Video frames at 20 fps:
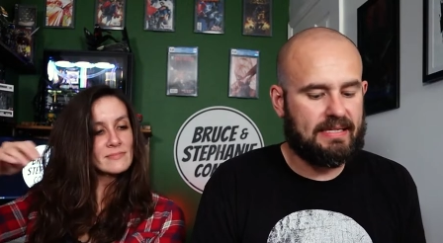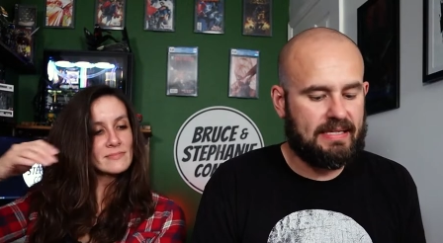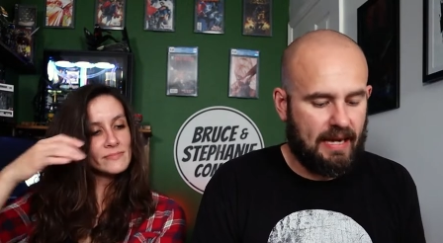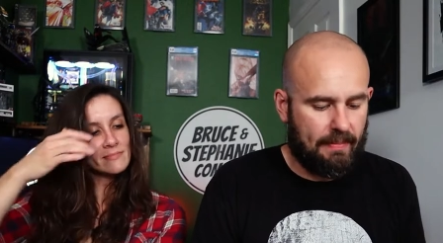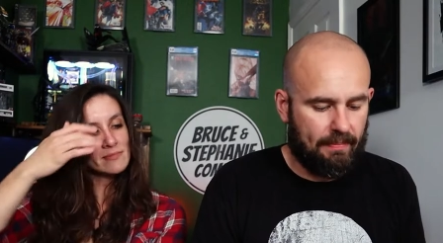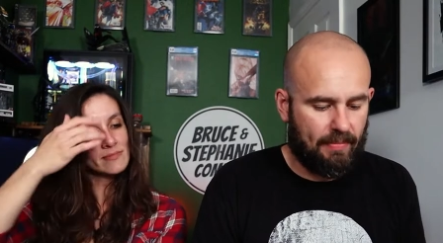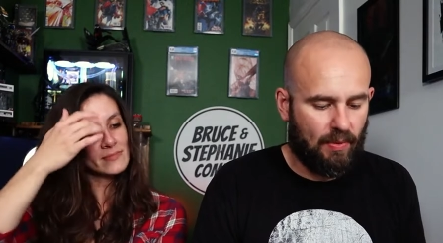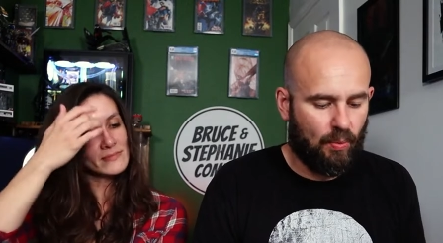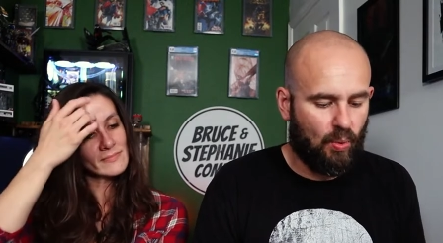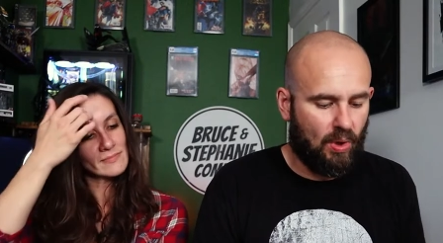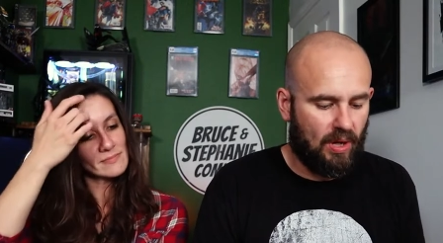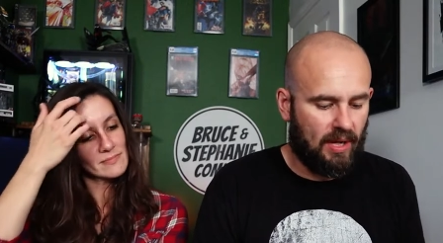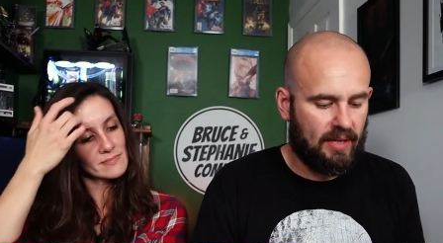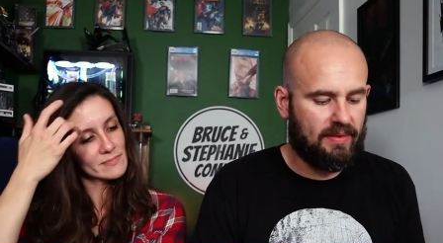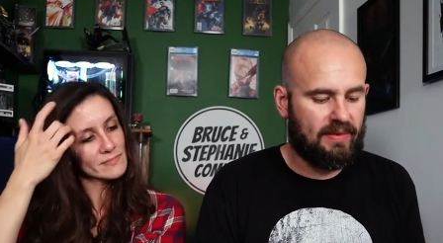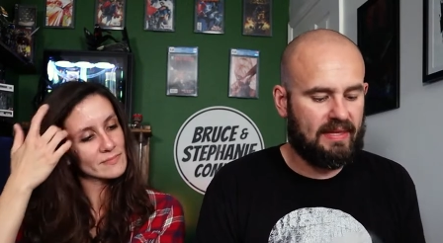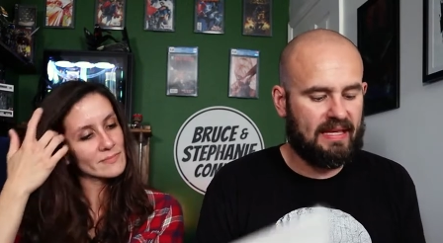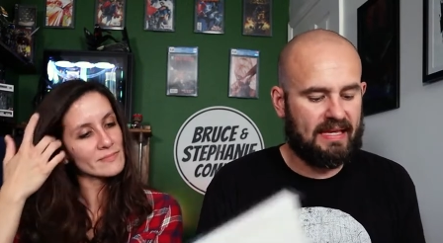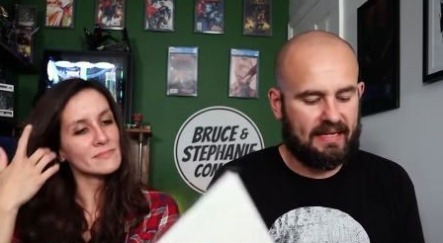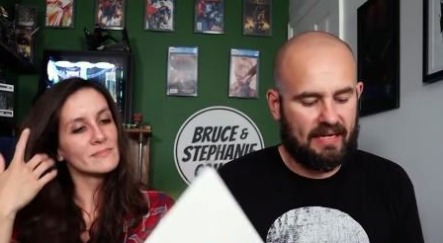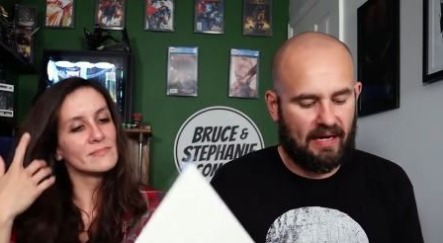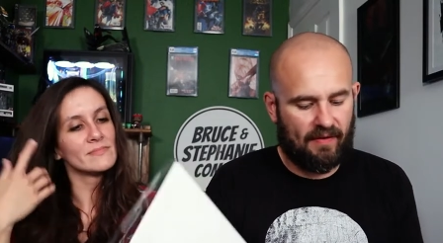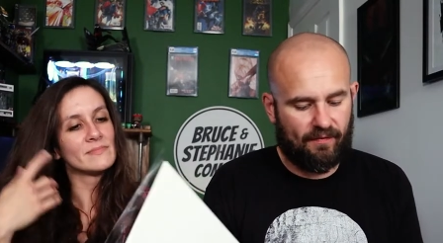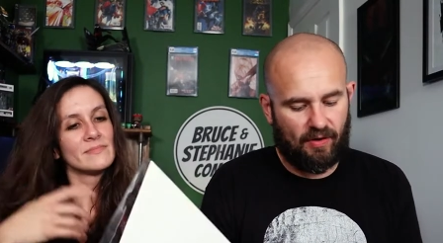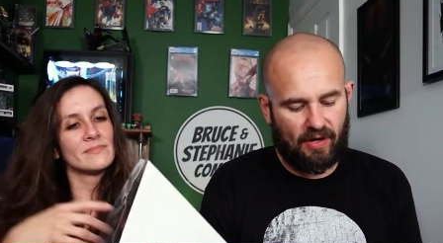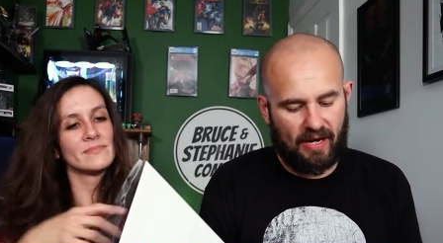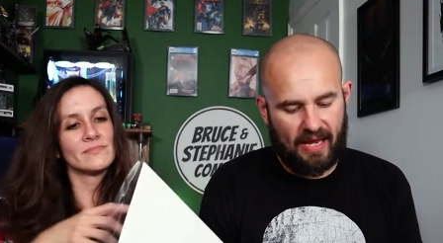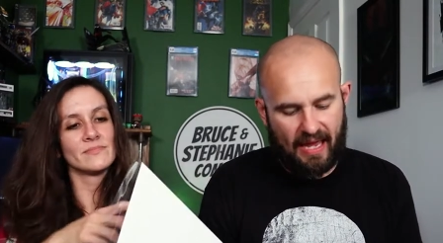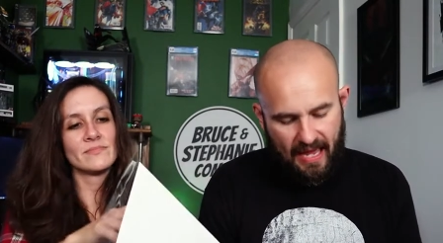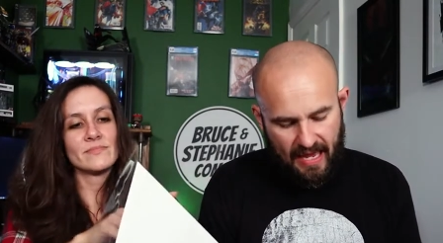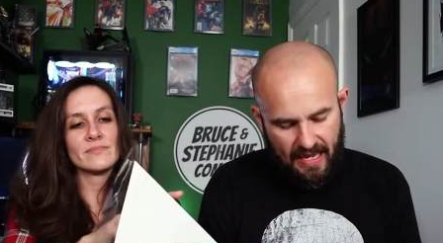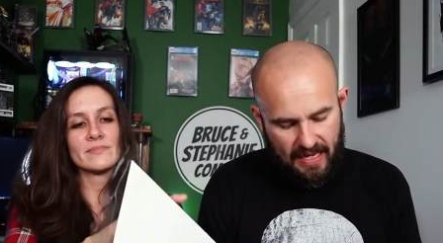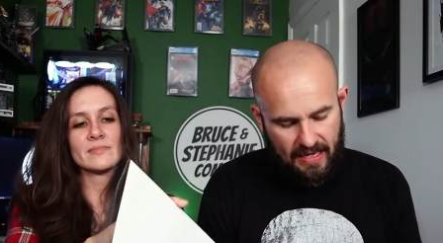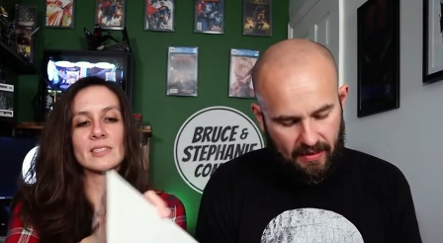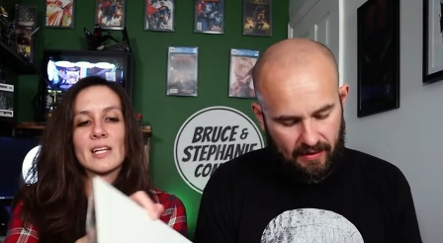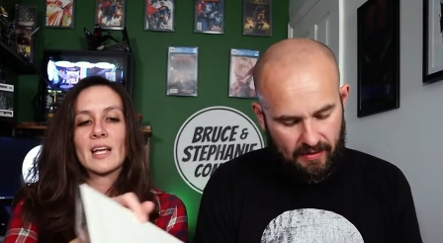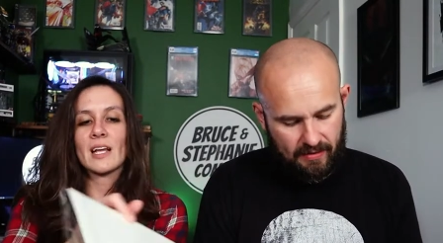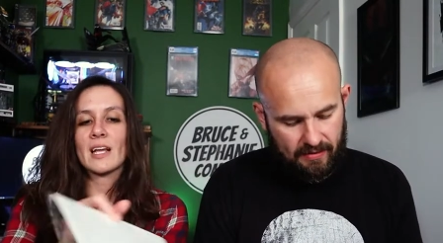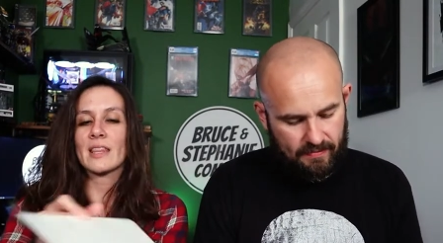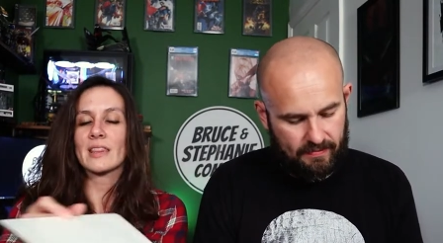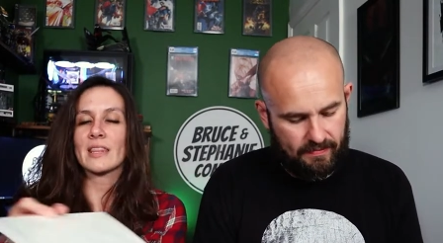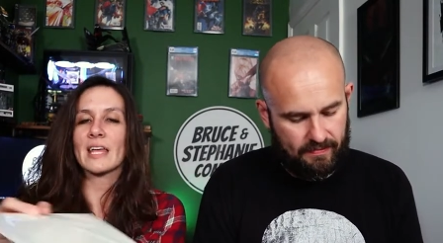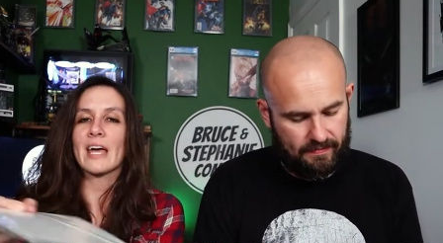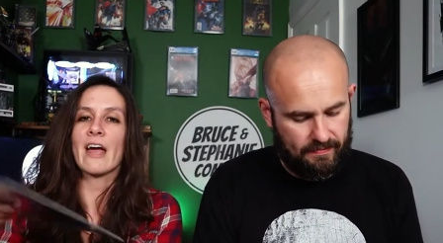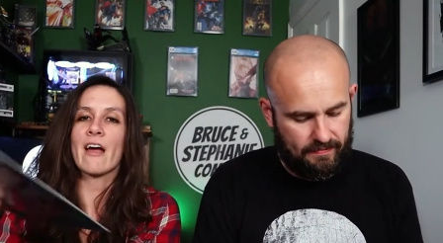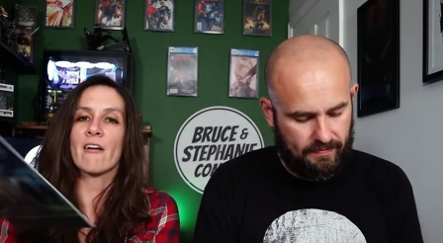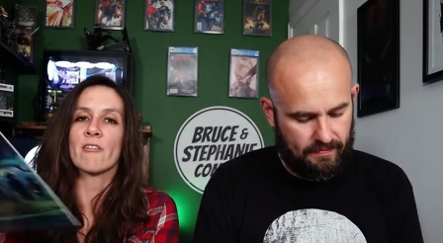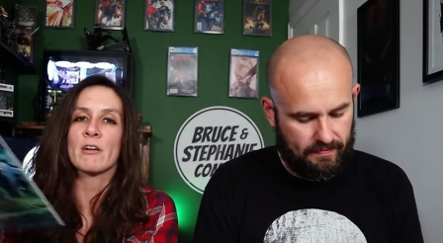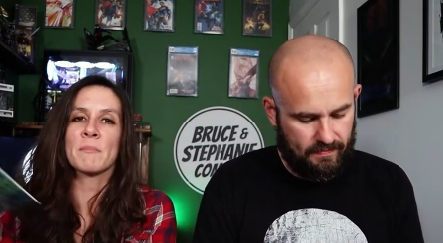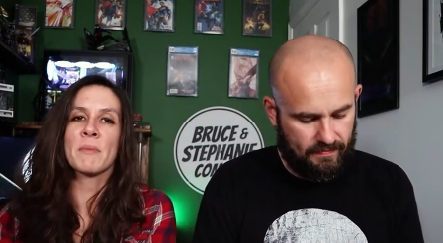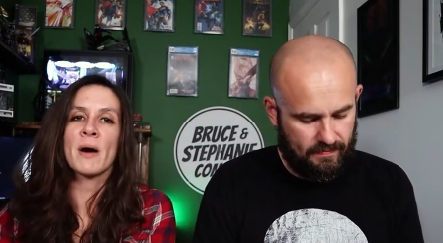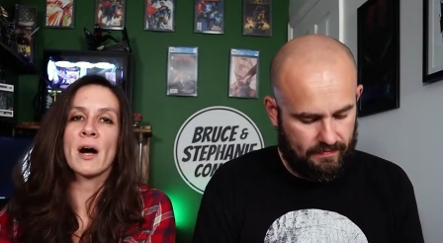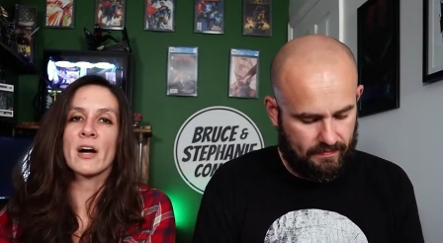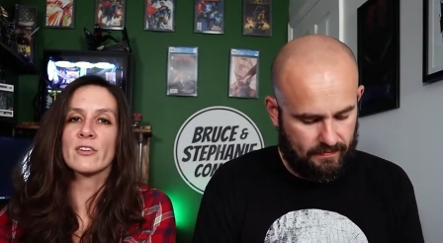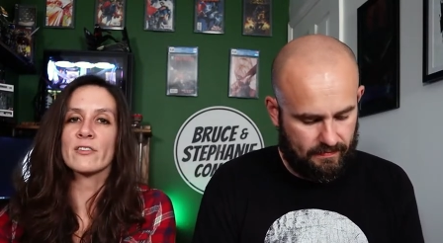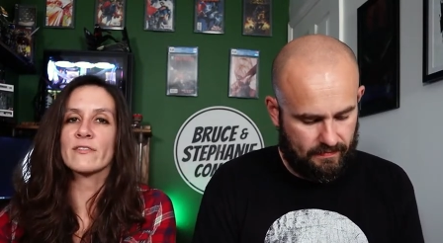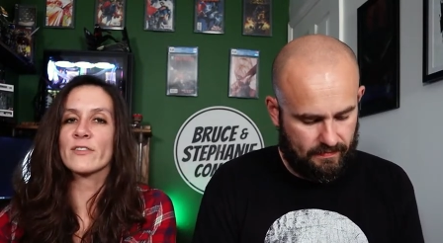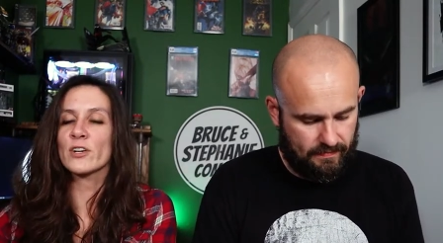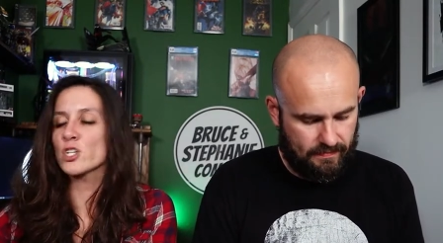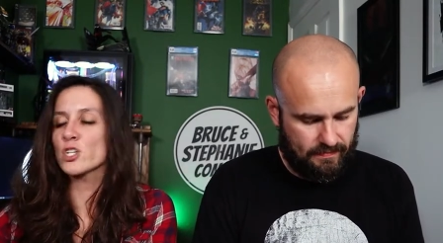Speaker 1: number one, the cover A.
Speaker 2: The Harry Potter